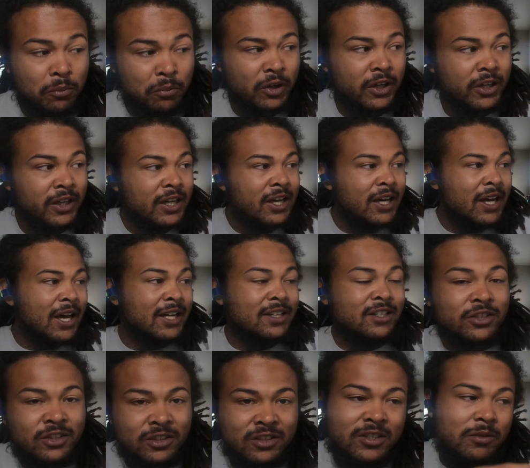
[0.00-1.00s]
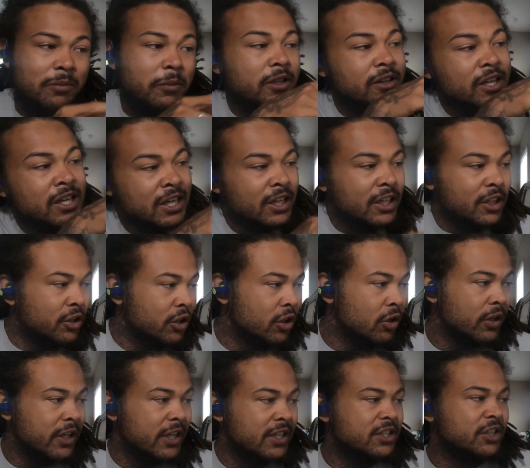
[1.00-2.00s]
but I took some of, you know,
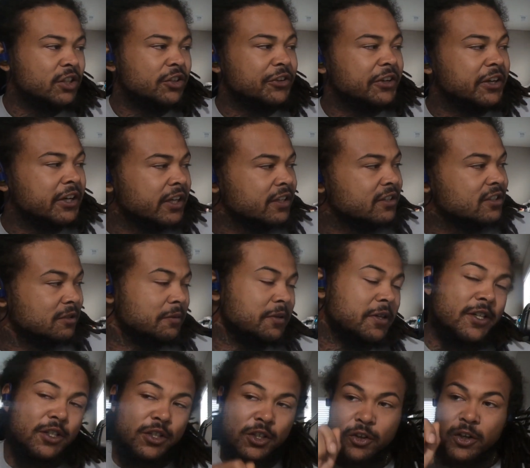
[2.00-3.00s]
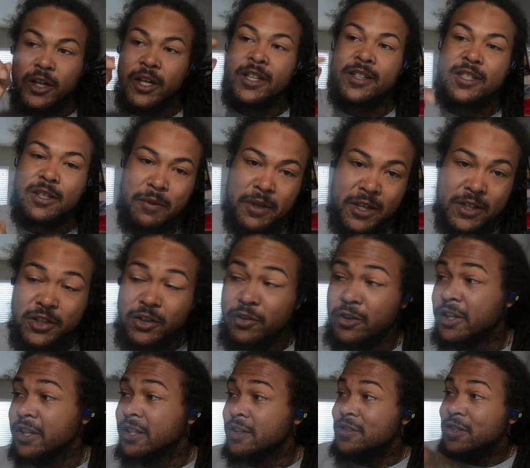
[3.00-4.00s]
his ingredients, some of his ingredients, some of his
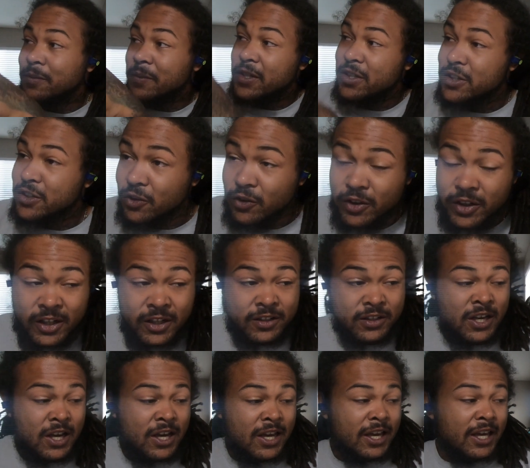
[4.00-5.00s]
ingredients, some of his ingredients,